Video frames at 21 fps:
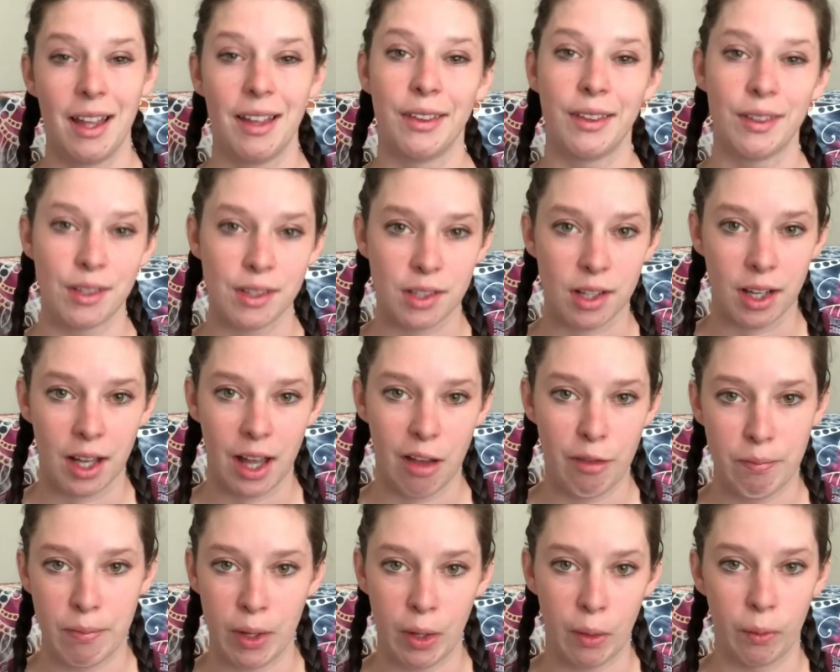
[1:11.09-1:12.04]
Those all have
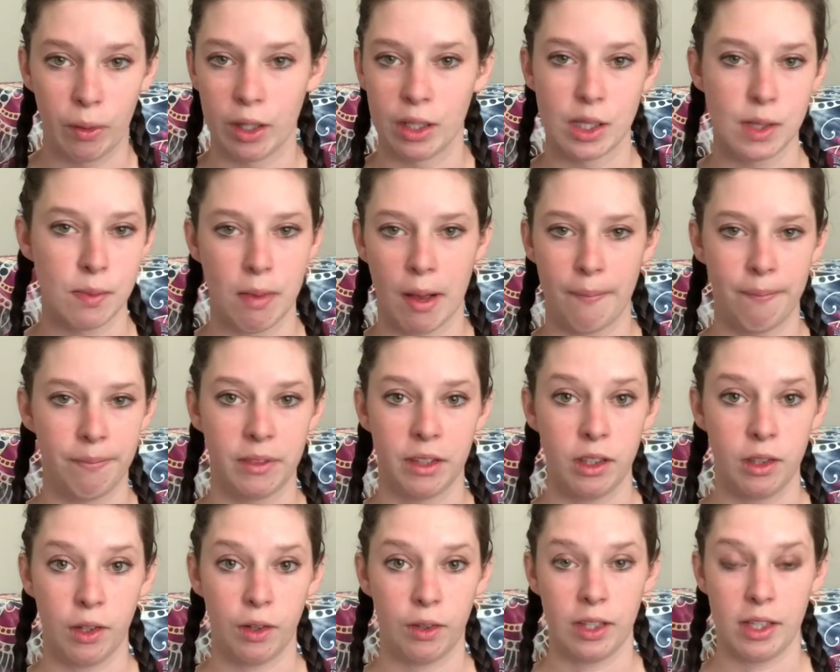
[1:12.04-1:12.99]
big words, but
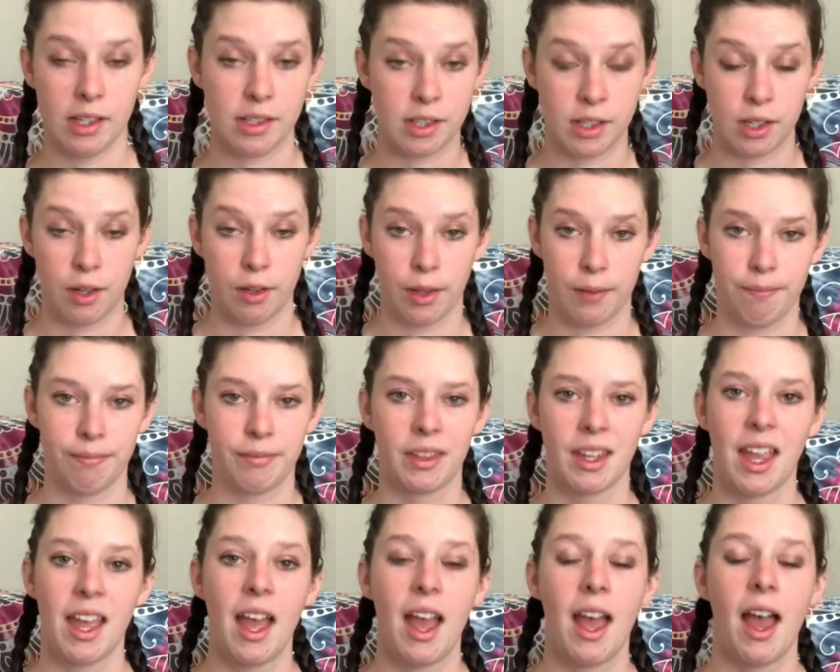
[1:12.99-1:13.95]
you don't need to know
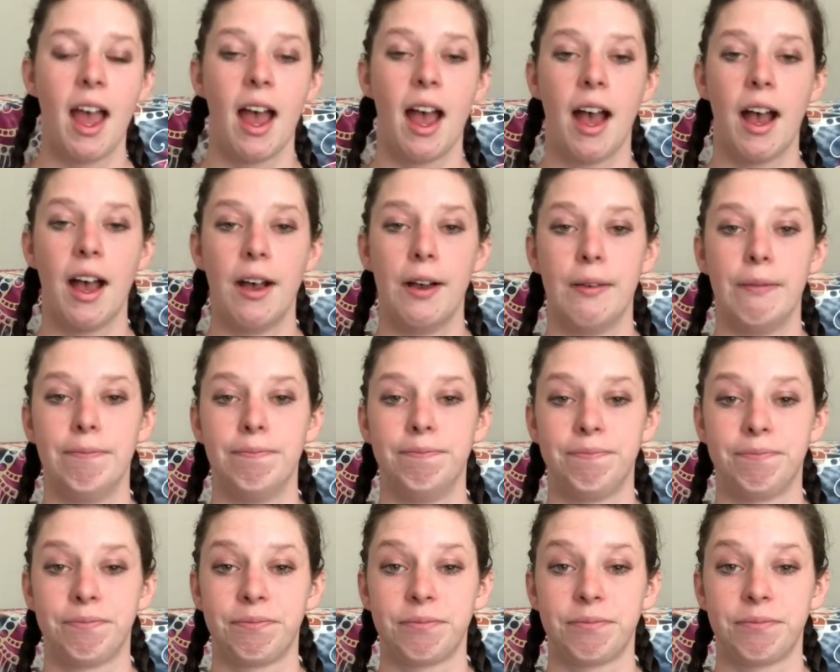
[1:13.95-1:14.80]
them.